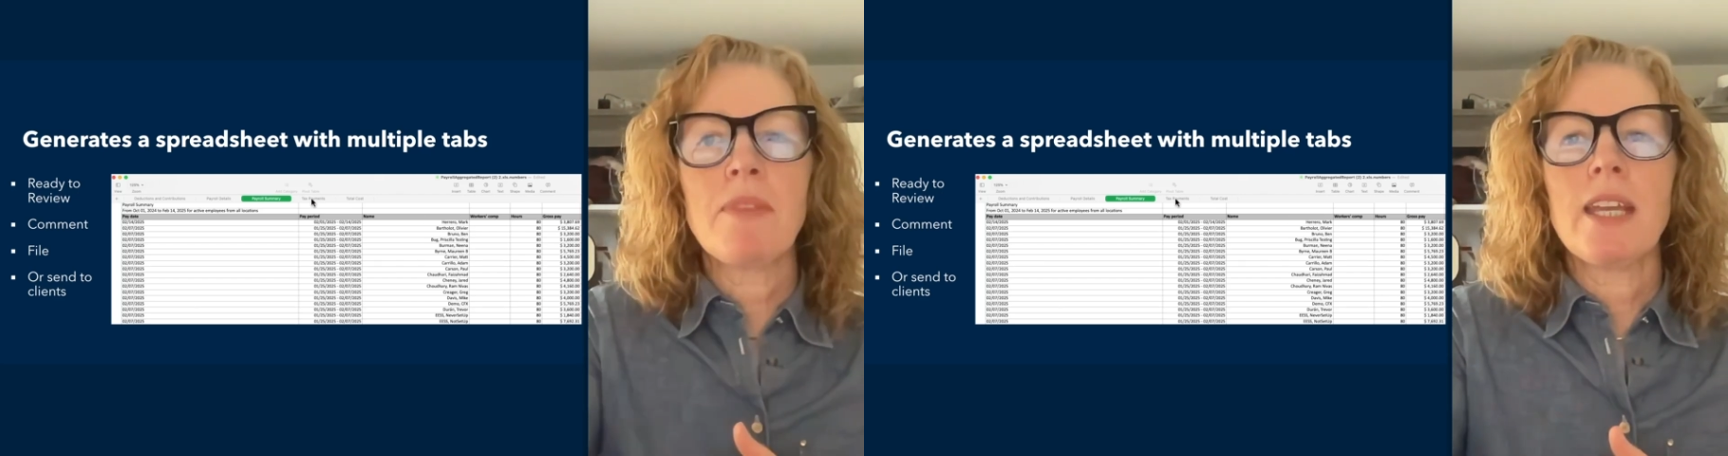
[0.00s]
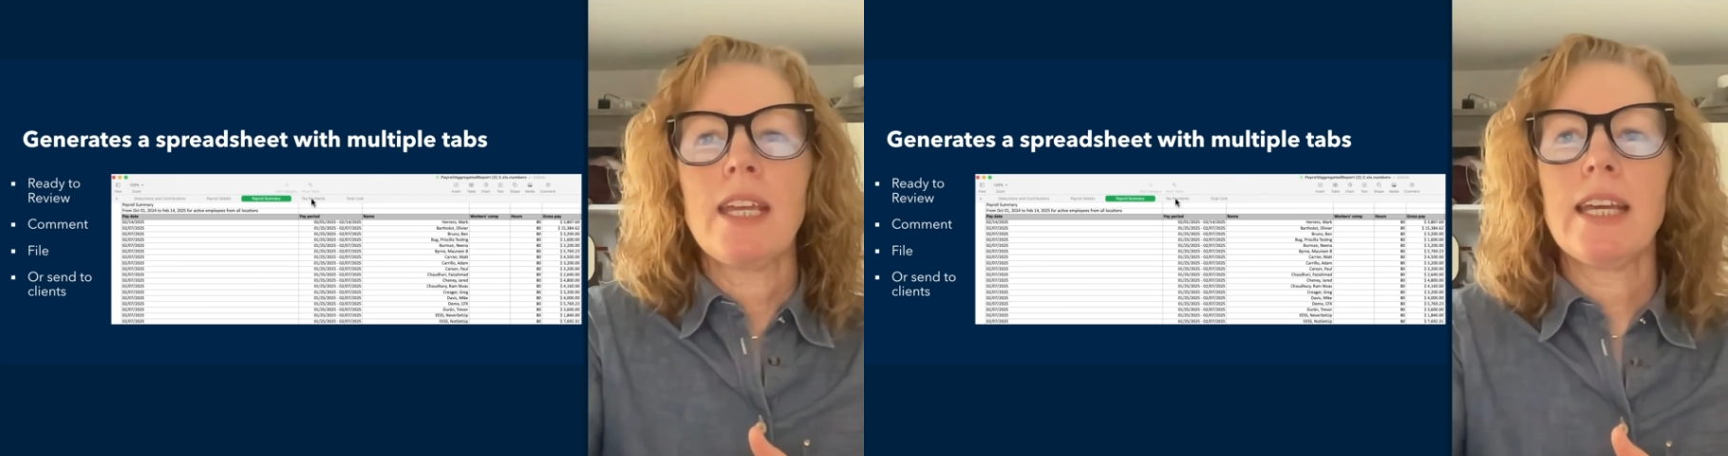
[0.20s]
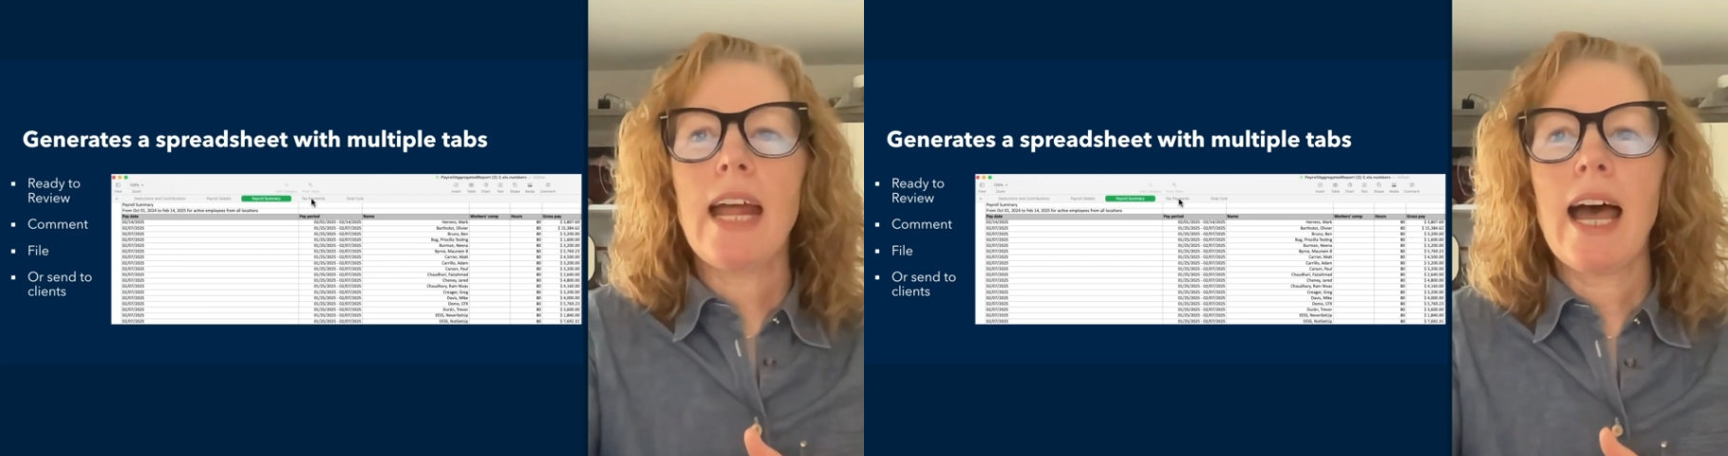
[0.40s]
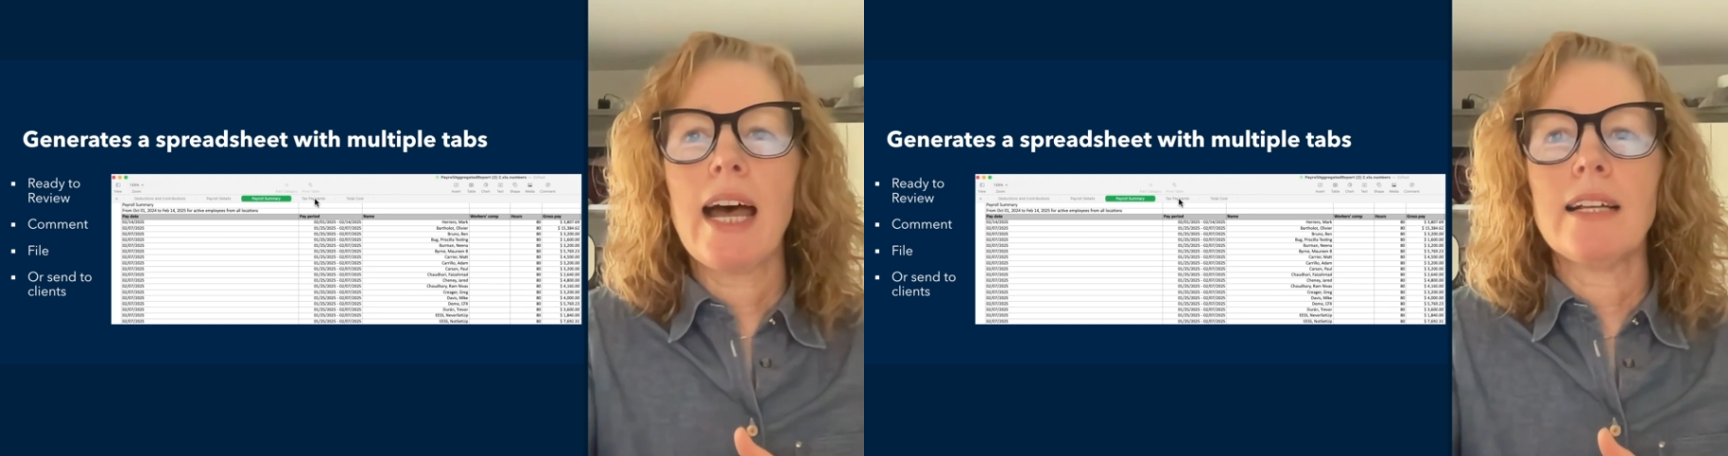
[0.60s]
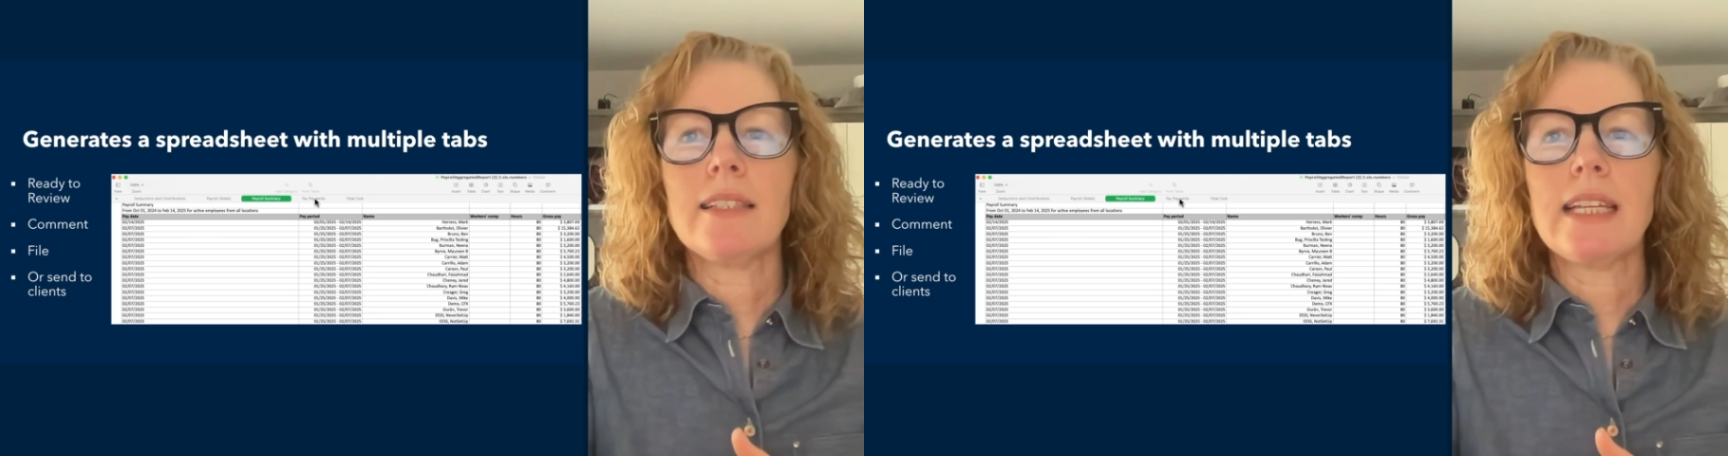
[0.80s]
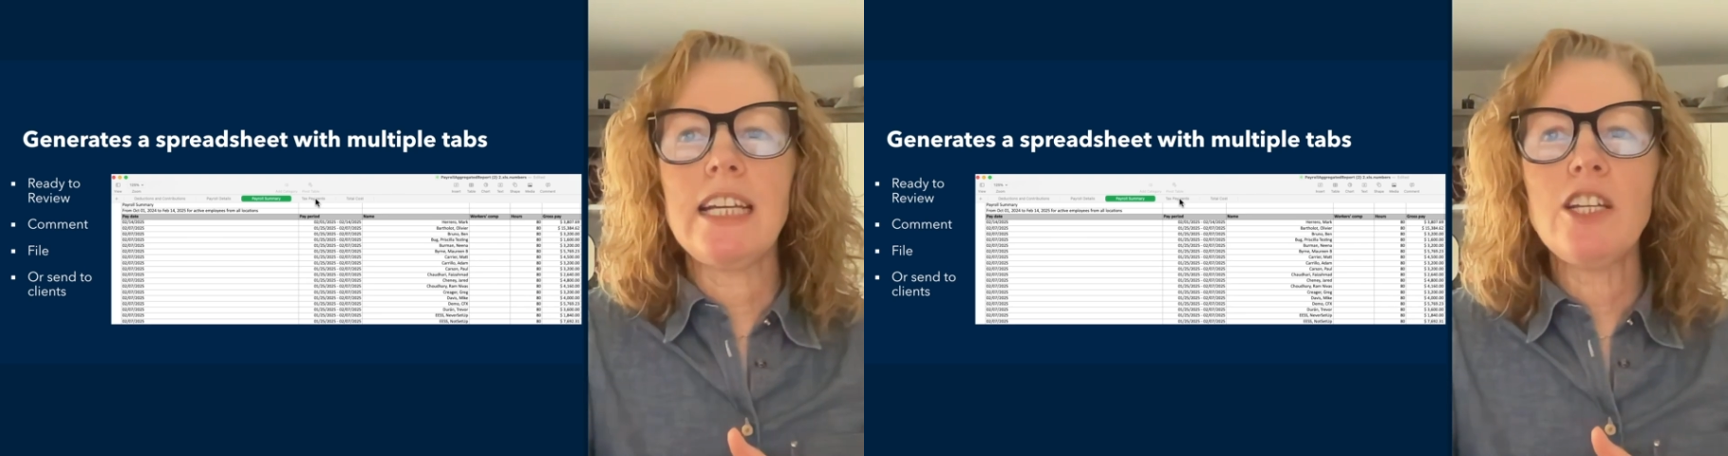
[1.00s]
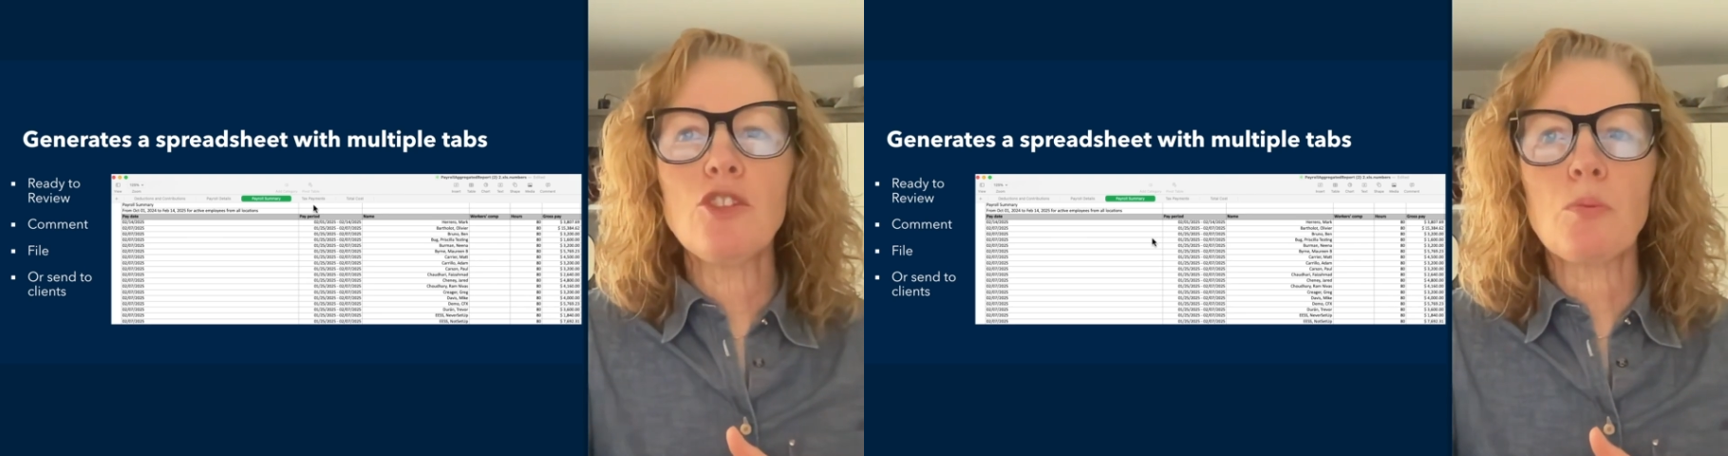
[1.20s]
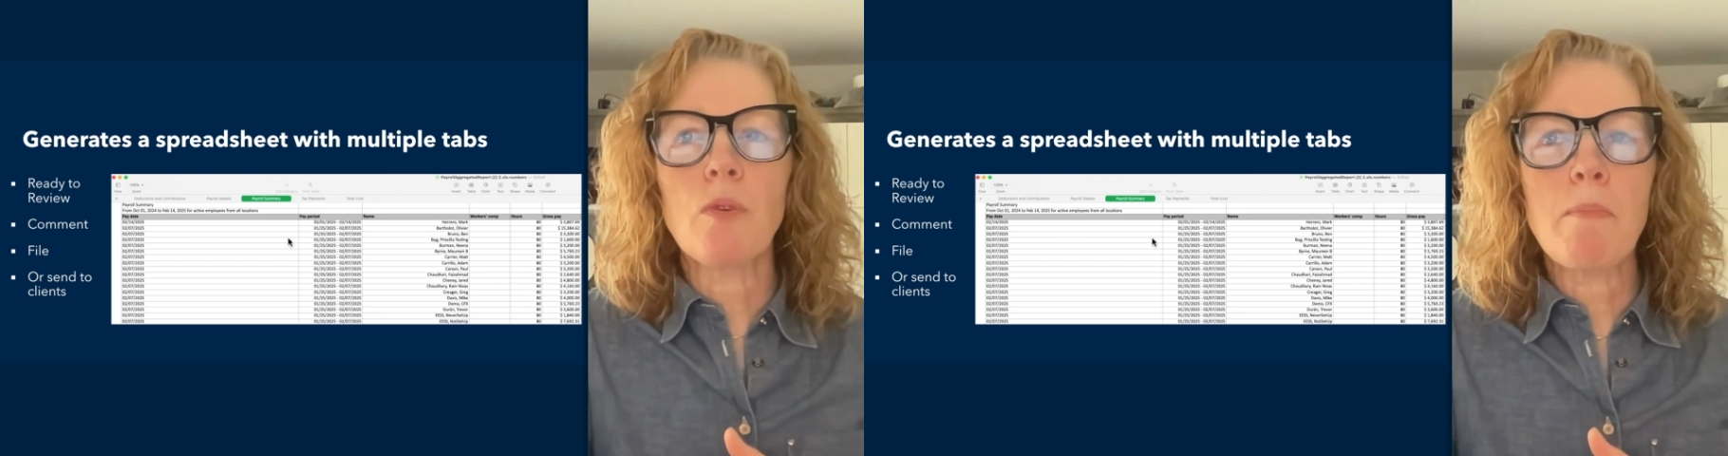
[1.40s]
It has
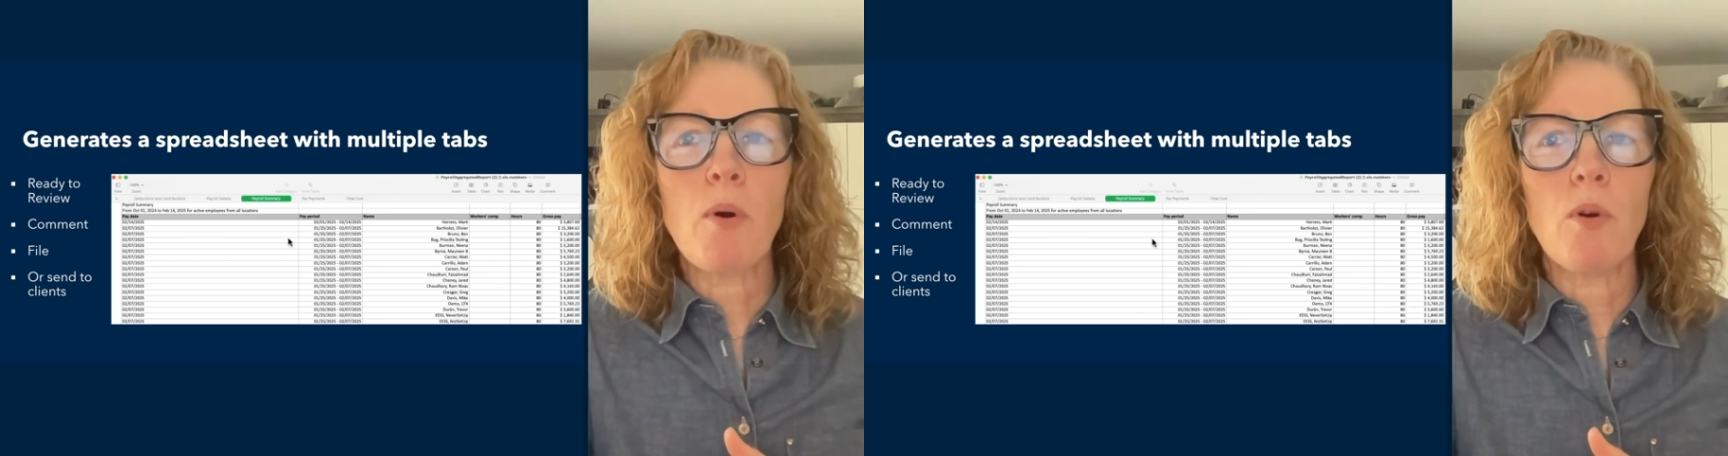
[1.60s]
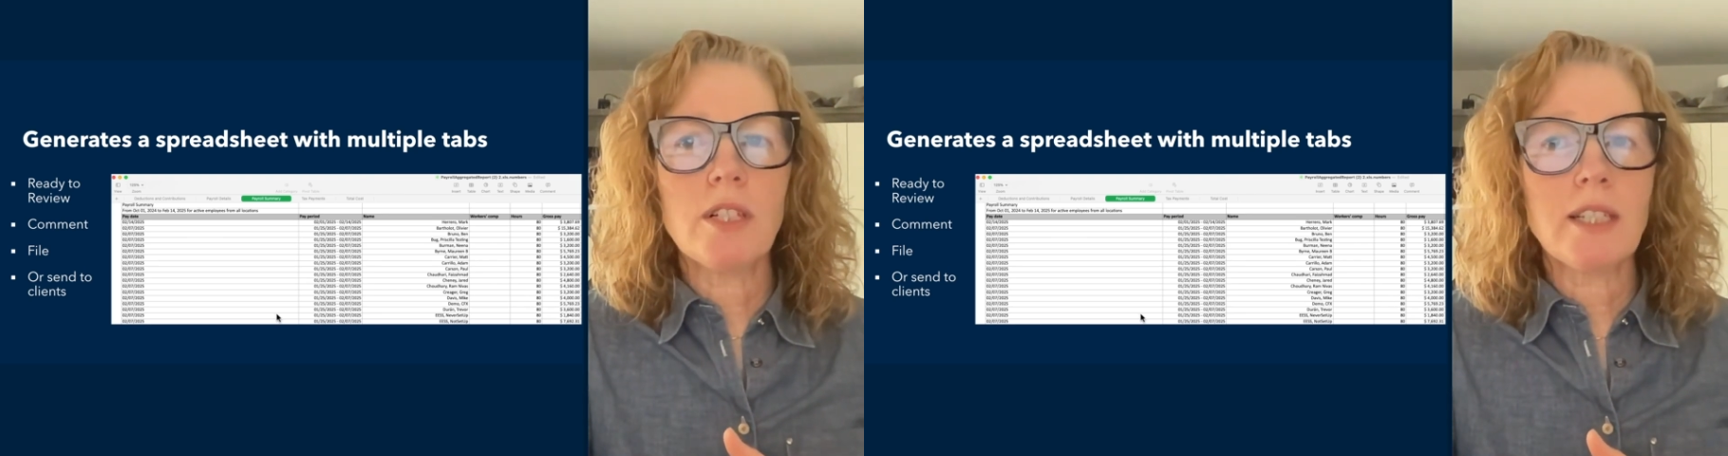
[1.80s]
each report,